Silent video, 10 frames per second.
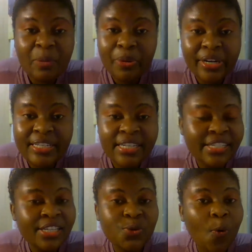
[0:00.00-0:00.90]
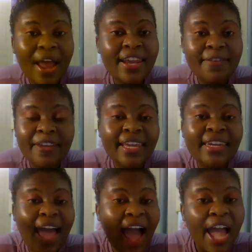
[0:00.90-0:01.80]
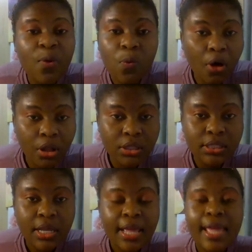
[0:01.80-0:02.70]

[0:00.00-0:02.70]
politicians who are living in high walls.